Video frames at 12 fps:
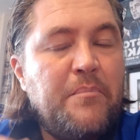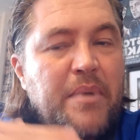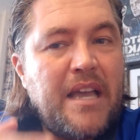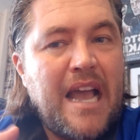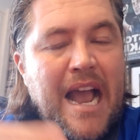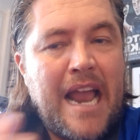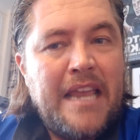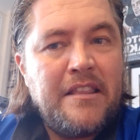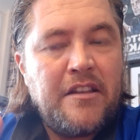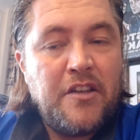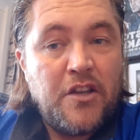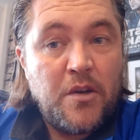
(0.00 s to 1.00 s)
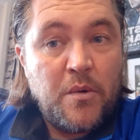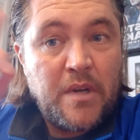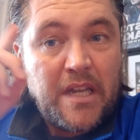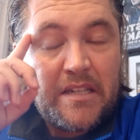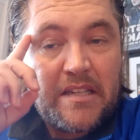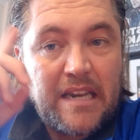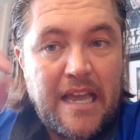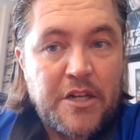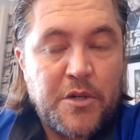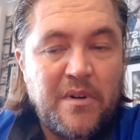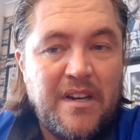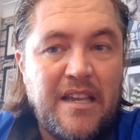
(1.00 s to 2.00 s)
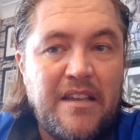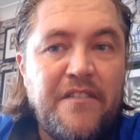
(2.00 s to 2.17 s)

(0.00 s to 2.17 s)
bit higher than you intellectually,